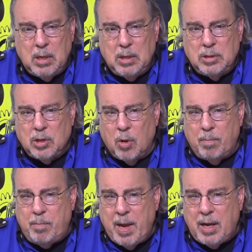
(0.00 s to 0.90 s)
So
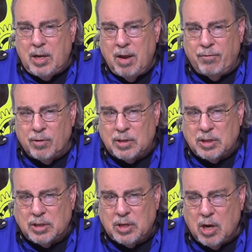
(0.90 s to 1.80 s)
big
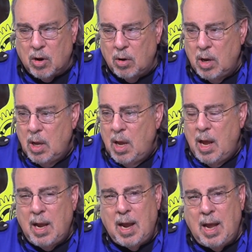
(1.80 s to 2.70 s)
differences here,
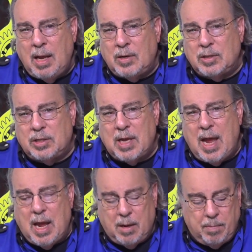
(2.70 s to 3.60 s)
and I hate to
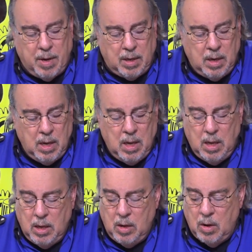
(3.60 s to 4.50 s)
say it, but
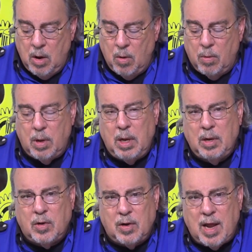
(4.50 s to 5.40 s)
you know,
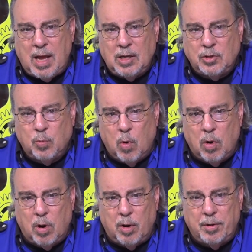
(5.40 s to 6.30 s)
in today's
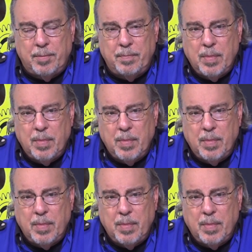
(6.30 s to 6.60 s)
world,